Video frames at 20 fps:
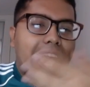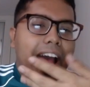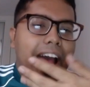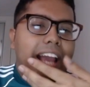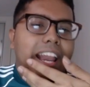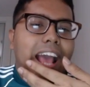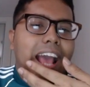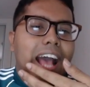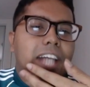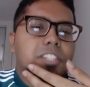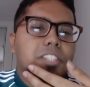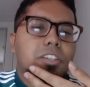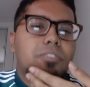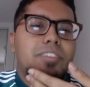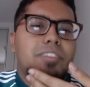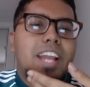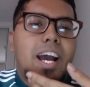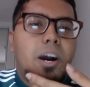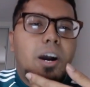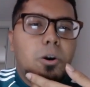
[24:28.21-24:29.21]
And as
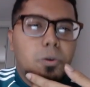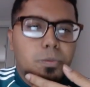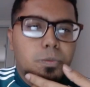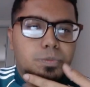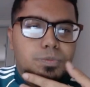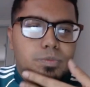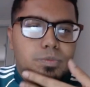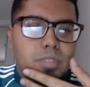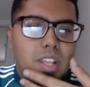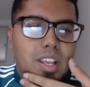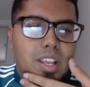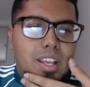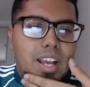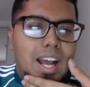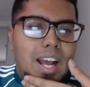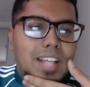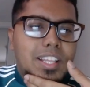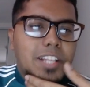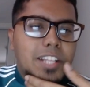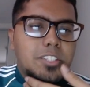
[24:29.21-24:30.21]
of now,
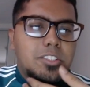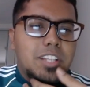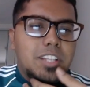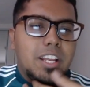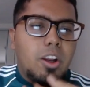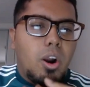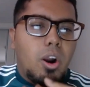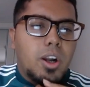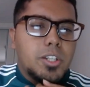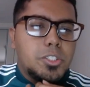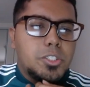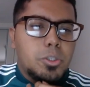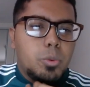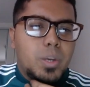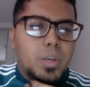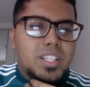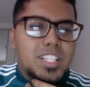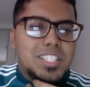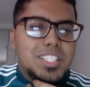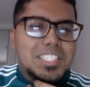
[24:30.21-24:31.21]
I think in order to
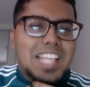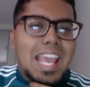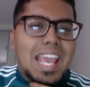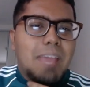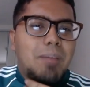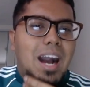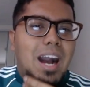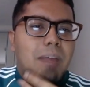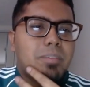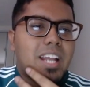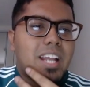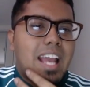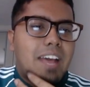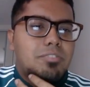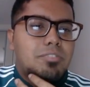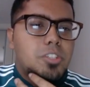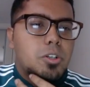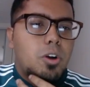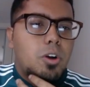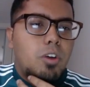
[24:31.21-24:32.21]
win this game, I'm going
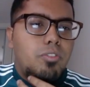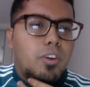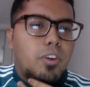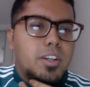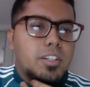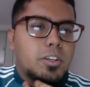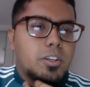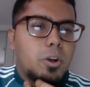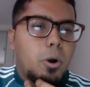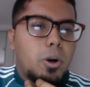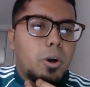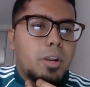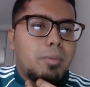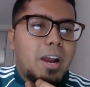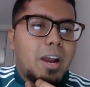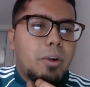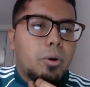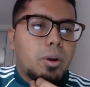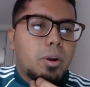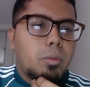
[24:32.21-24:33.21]
to have to go into
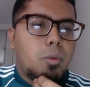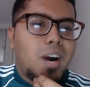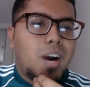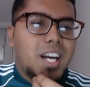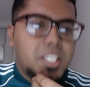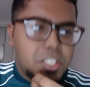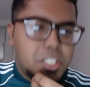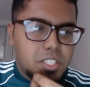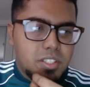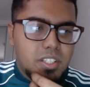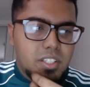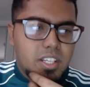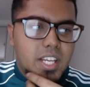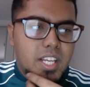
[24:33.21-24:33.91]
my Rotom Wash.